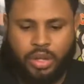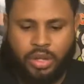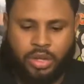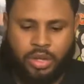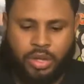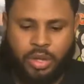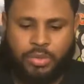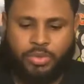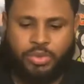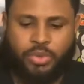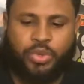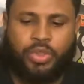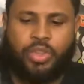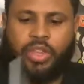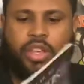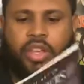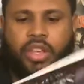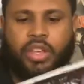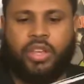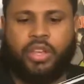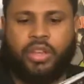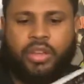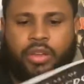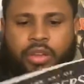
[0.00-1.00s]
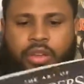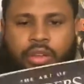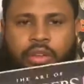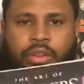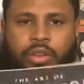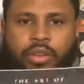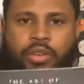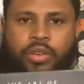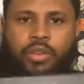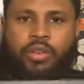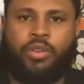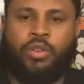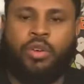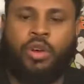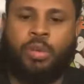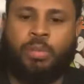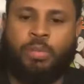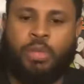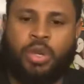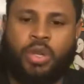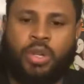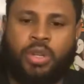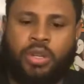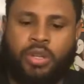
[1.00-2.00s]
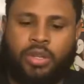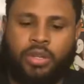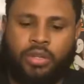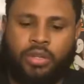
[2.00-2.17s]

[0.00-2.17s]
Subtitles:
comes with a art book.